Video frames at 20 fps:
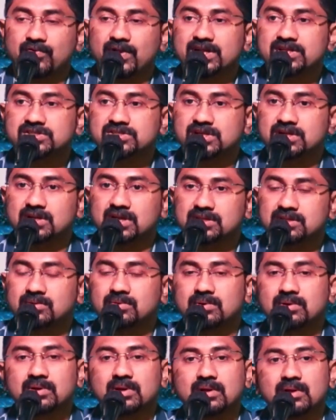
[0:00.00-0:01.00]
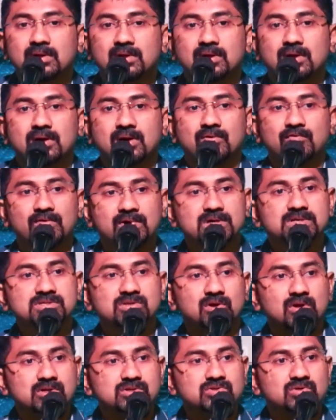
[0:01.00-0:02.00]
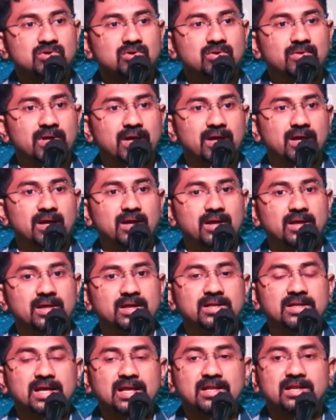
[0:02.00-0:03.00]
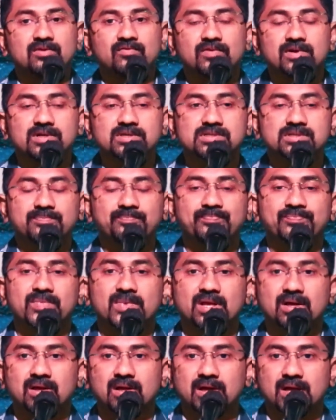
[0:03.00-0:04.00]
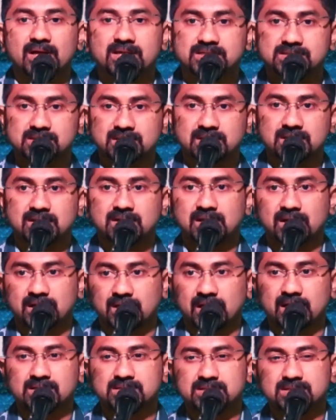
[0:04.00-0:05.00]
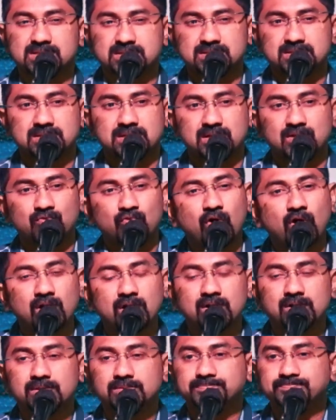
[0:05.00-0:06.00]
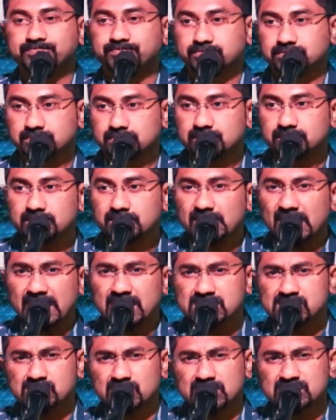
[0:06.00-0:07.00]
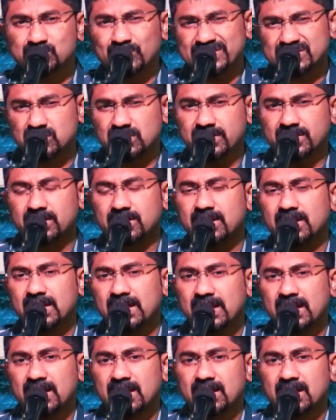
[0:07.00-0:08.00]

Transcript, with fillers: French and other words also Italian words as they as it evolved it's basically